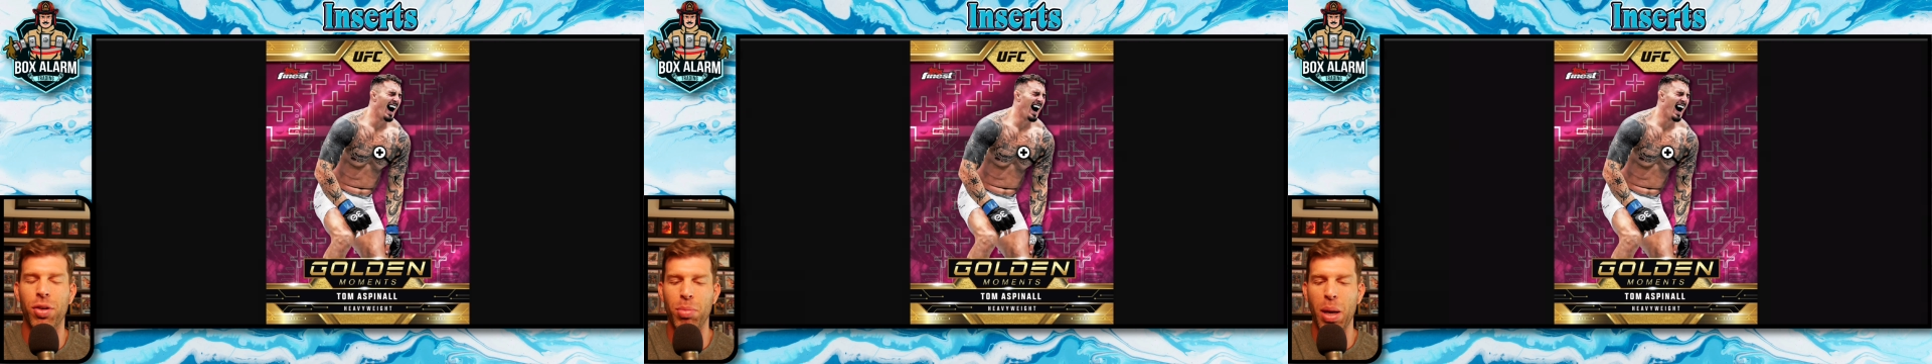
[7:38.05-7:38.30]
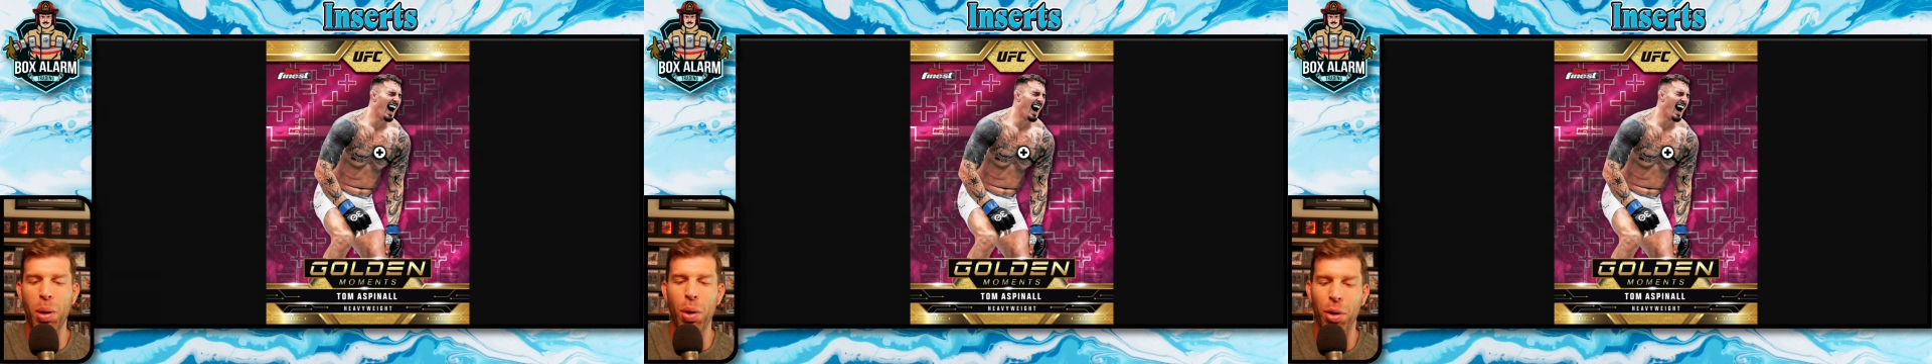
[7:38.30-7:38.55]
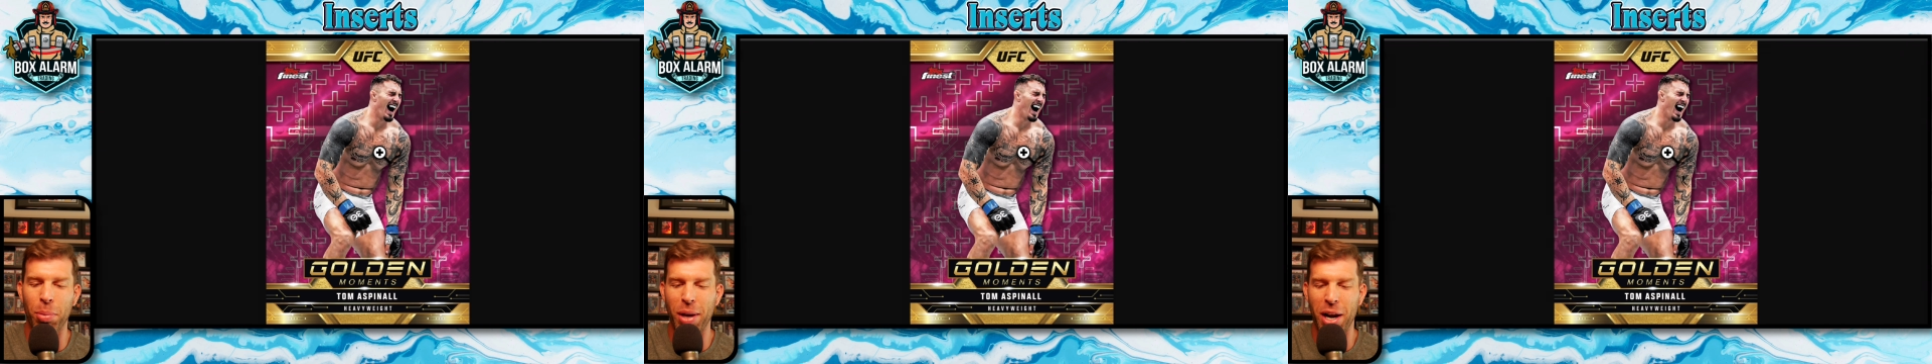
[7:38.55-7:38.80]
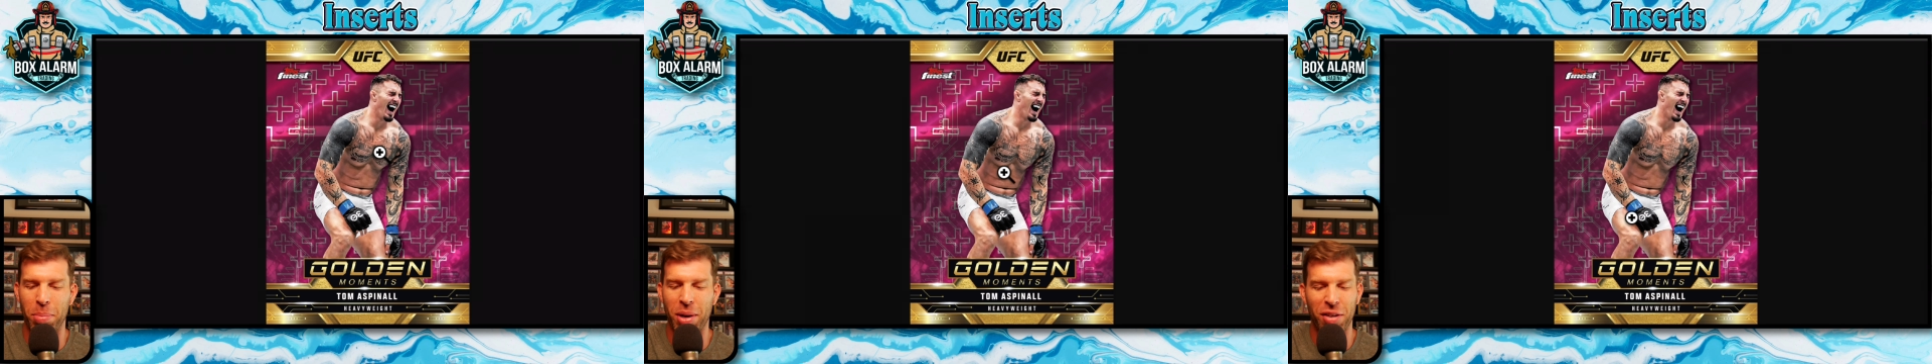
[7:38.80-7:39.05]
and maybe it would have
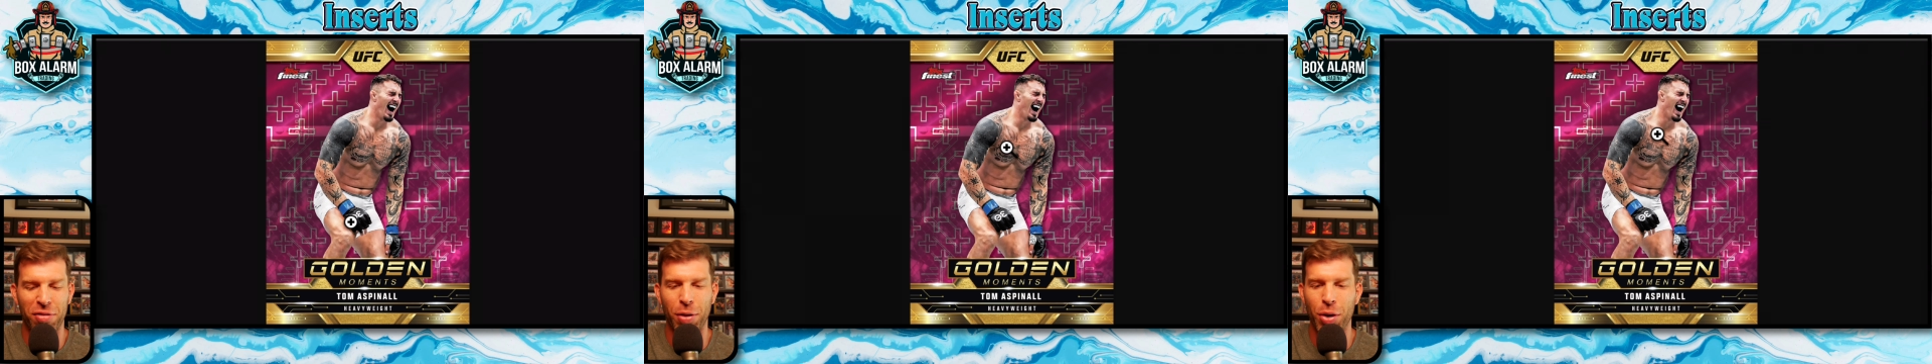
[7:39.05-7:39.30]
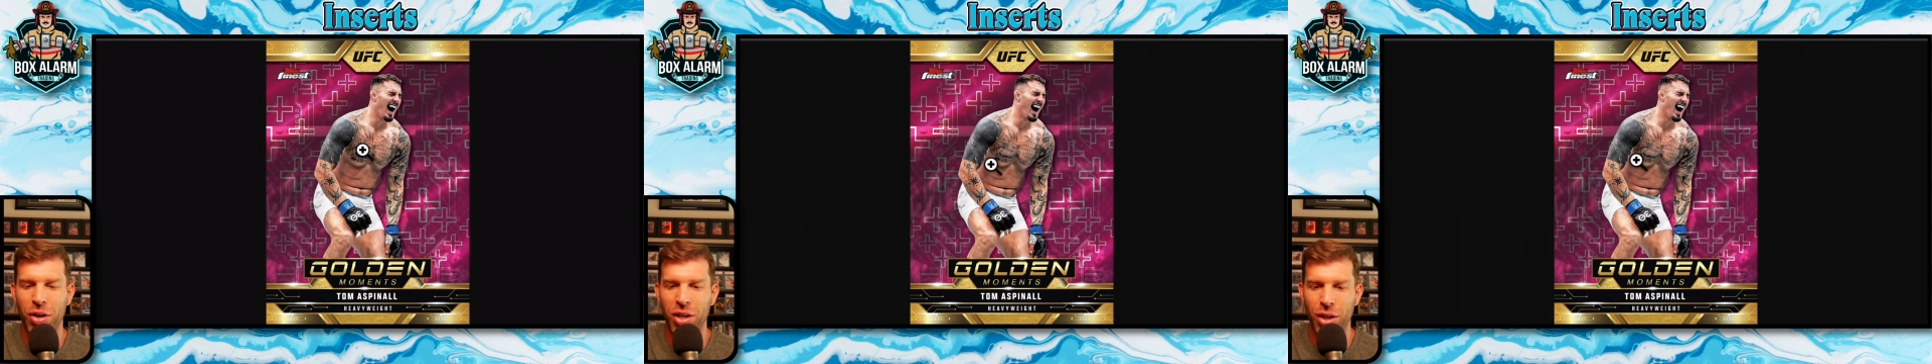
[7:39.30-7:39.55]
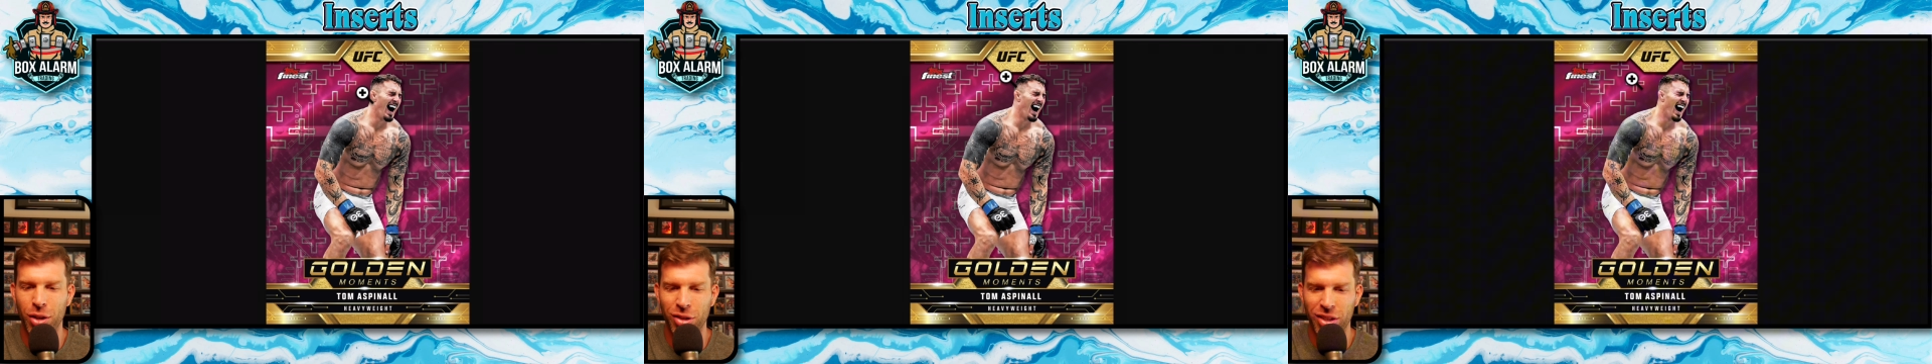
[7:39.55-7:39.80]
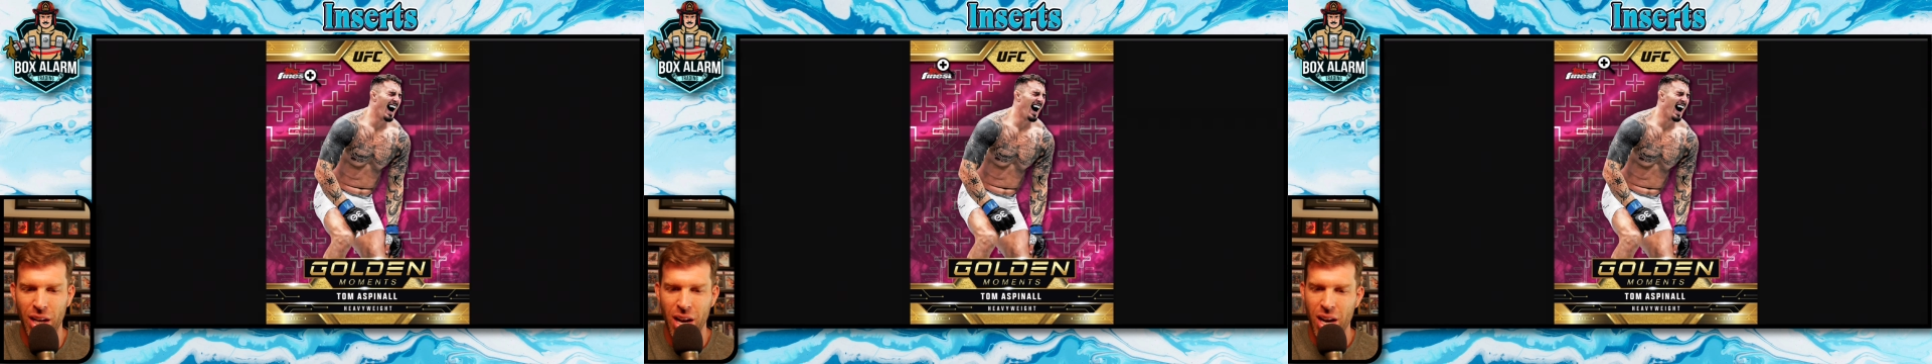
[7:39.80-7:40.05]
been a better photo to use.